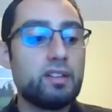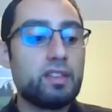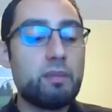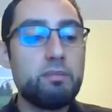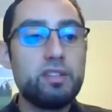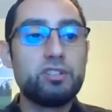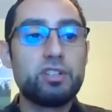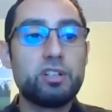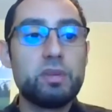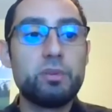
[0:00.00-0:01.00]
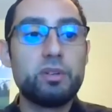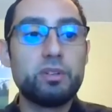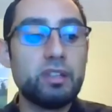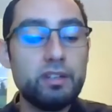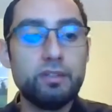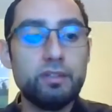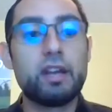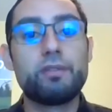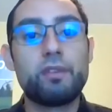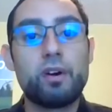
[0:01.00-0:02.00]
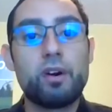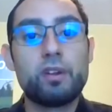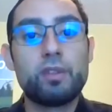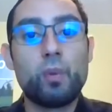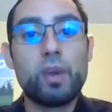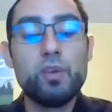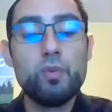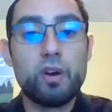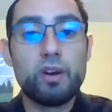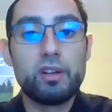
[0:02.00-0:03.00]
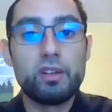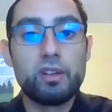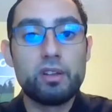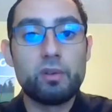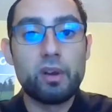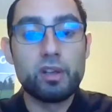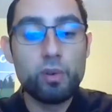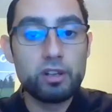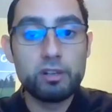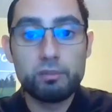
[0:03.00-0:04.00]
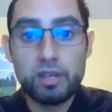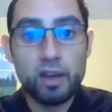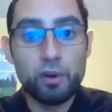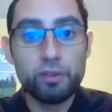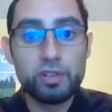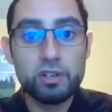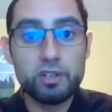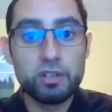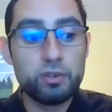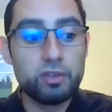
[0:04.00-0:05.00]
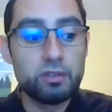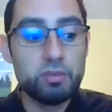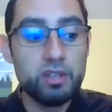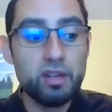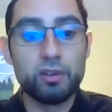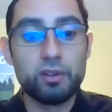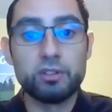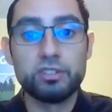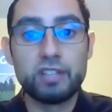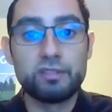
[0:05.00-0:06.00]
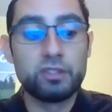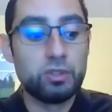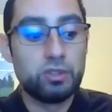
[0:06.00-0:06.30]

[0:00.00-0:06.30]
That means you're going to be able to live life the way you want, right? You want to be healthier, you can be healthier. You just have to